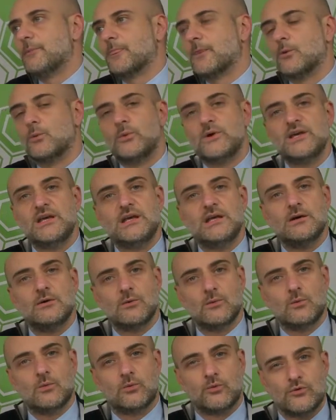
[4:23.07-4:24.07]
we
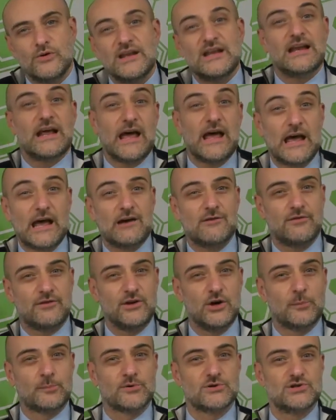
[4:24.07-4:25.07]
really have
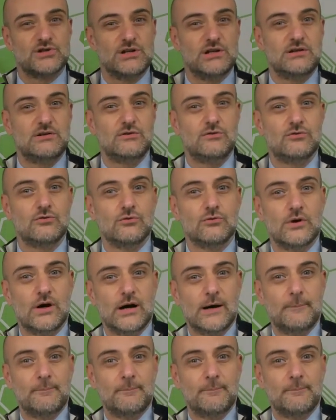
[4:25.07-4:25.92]
the opportunity to